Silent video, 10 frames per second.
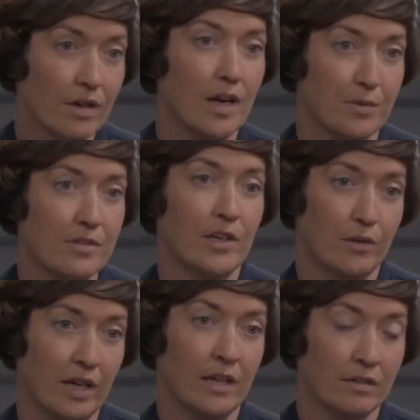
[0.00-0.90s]

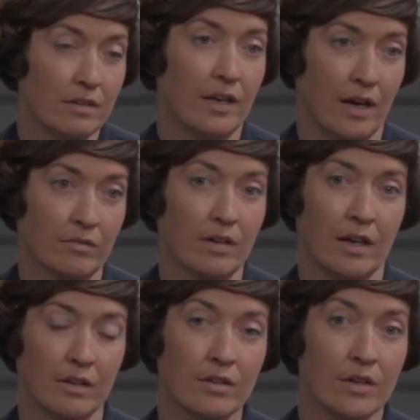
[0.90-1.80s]
Absolutely, yeah.
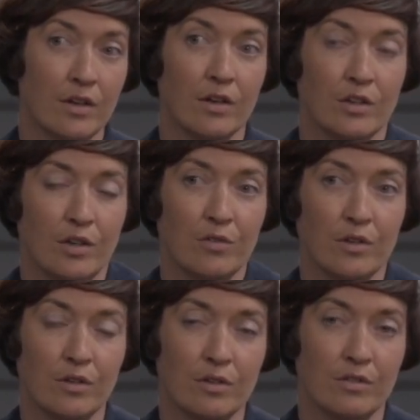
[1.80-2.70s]
And,
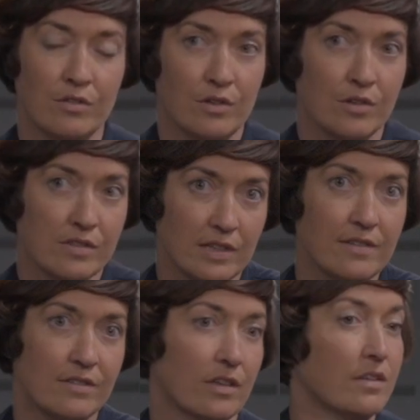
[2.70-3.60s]
the
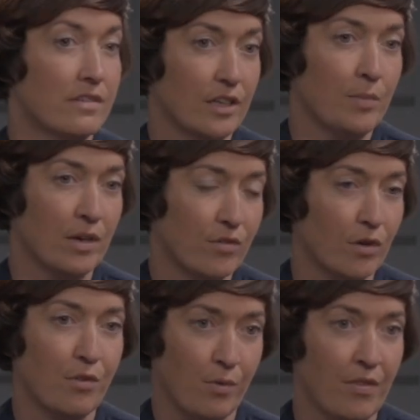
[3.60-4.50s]
solicitor can still be
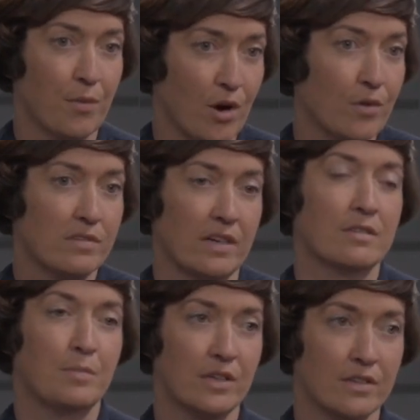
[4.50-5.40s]
involved throughout the process
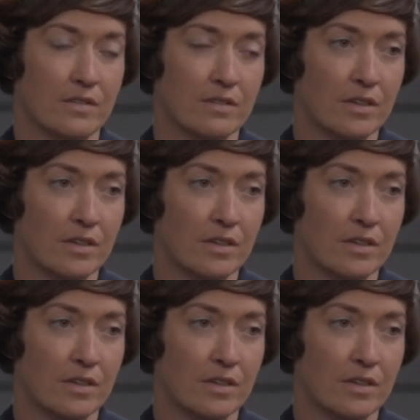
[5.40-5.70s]
because,